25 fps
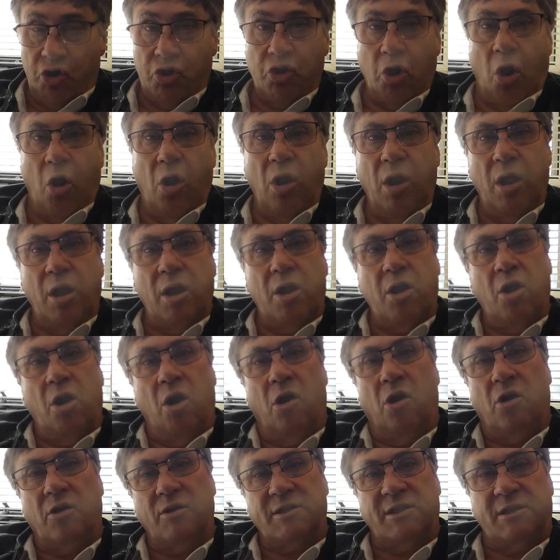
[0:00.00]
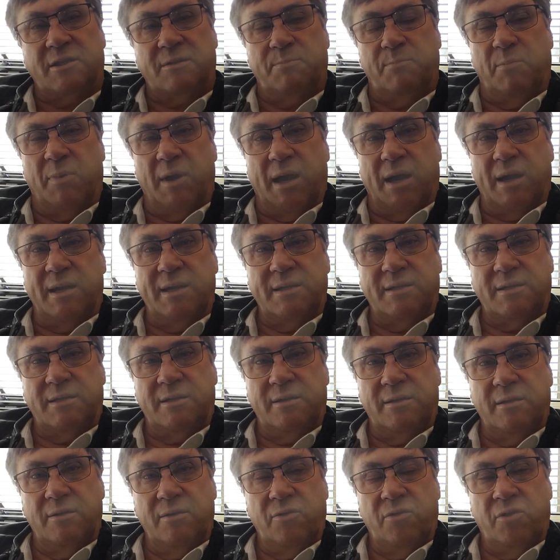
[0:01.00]
dollar cost
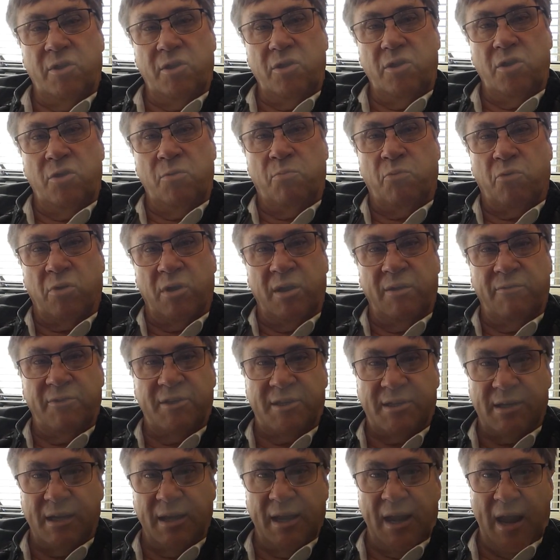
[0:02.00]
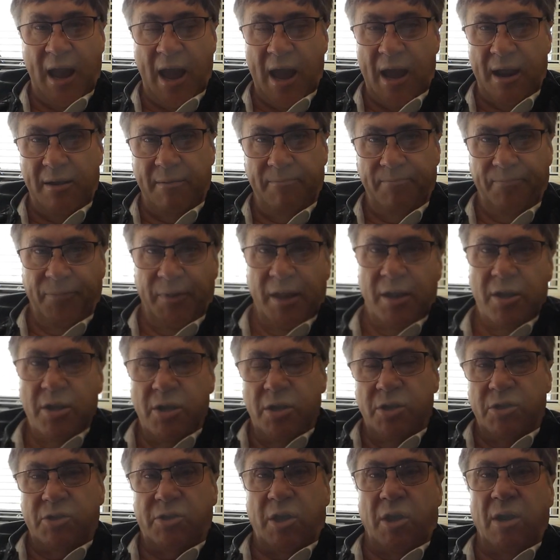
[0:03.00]
base that you previously had.
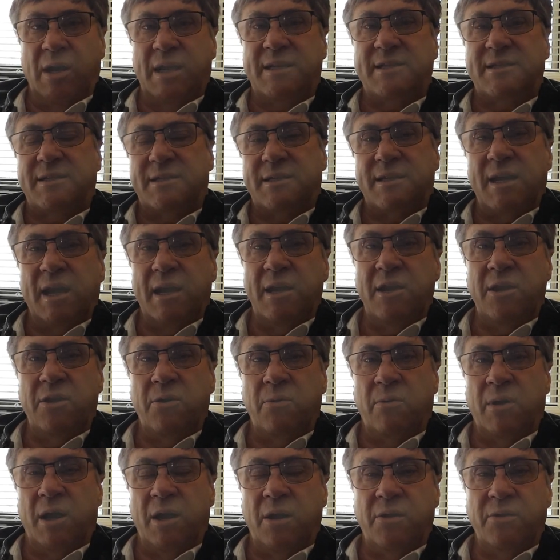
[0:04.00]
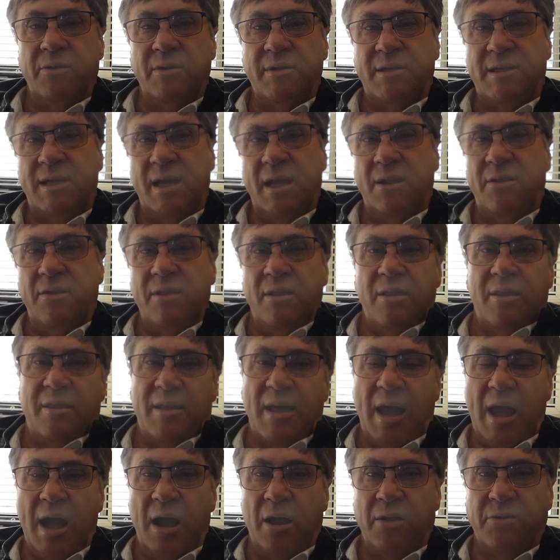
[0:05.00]
So let's say you own
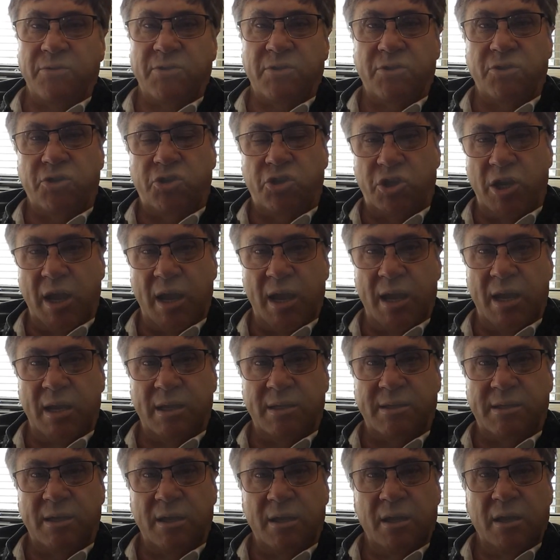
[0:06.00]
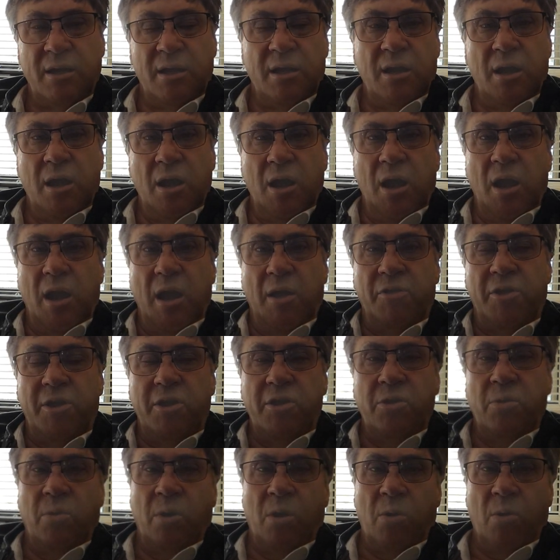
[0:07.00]
10,000 shares that
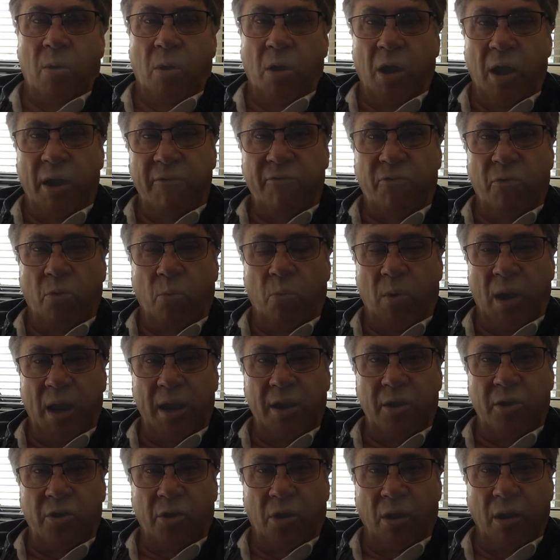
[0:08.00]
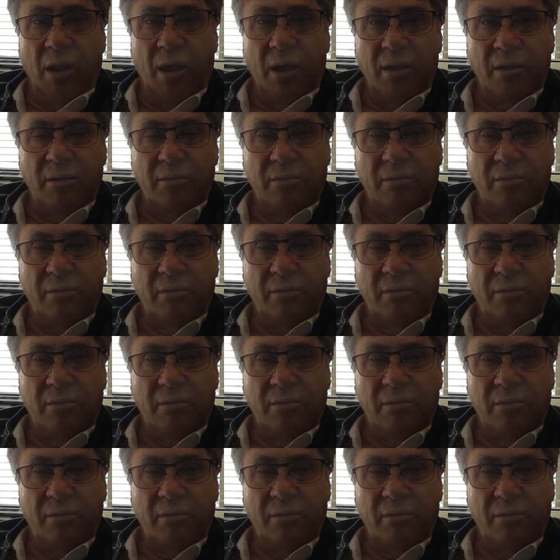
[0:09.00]
you acquired for $1.